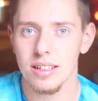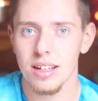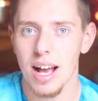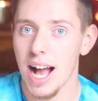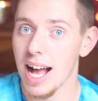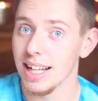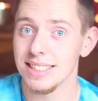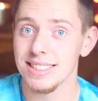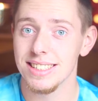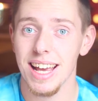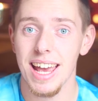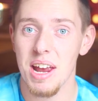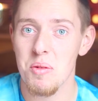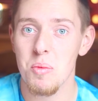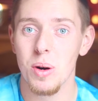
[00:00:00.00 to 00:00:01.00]
and
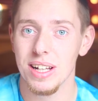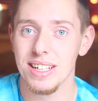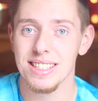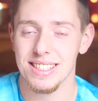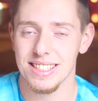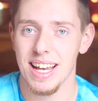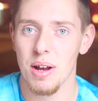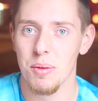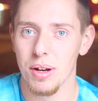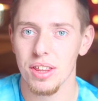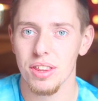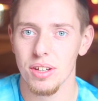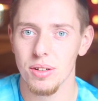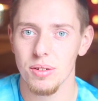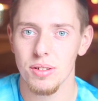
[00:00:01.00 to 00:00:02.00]
it will stay
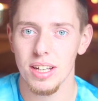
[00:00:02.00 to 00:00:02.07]
with you.